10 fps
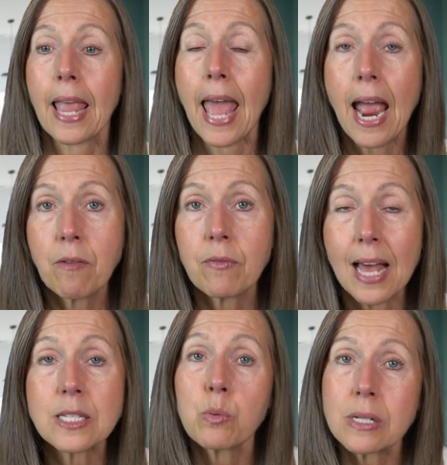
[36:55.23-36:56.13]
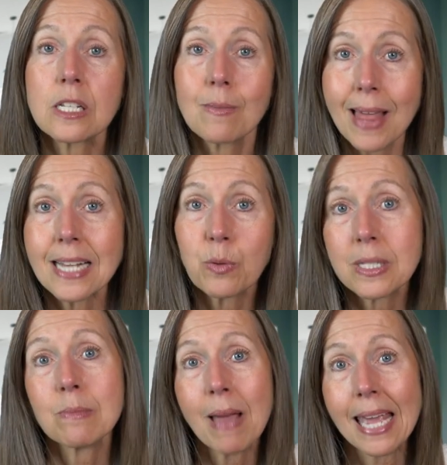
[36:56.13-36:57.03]
That's
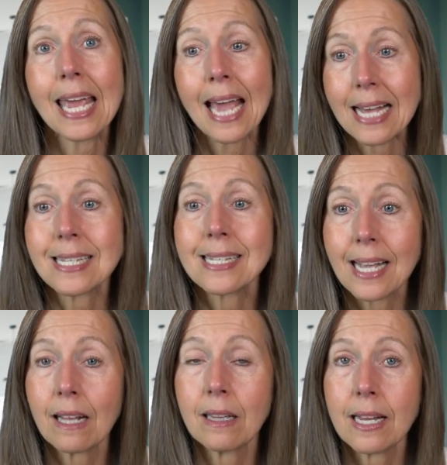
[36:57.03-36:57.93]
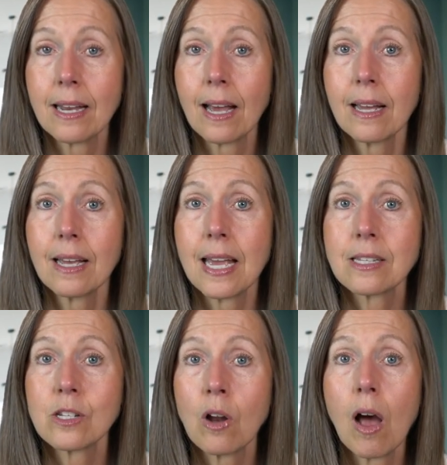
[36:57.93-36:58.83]
what's making us sick, Linda.
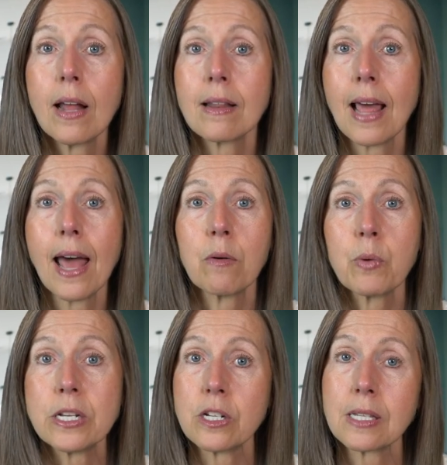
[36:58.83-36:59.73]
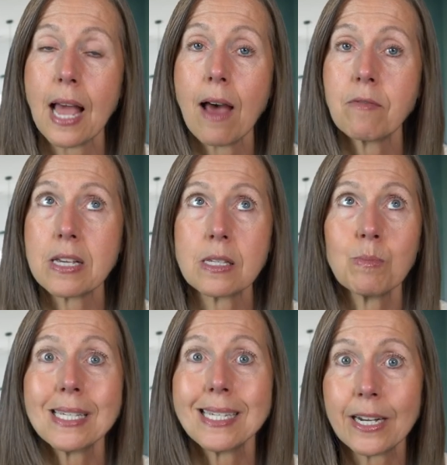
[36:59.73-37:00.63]
It's not that we just have this
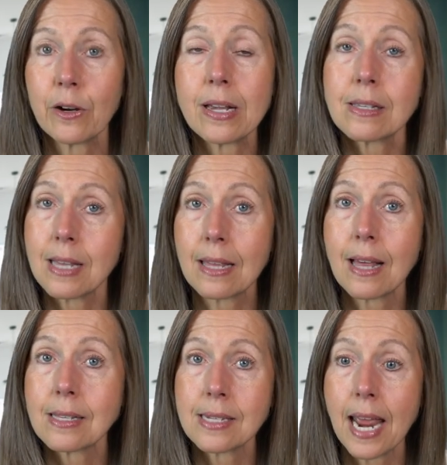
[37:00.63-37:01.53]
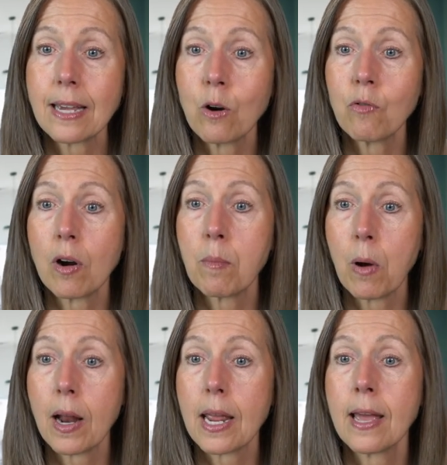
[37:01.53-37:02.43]
mysterious thing that's taken over our
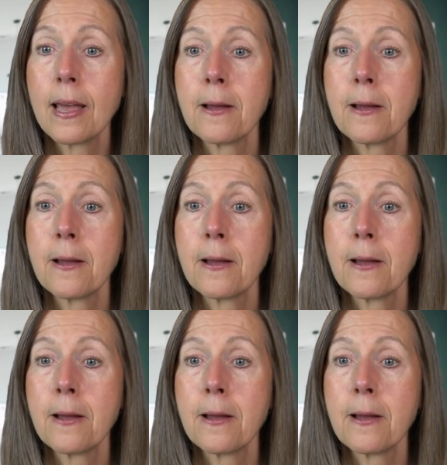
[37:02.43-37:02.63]
body.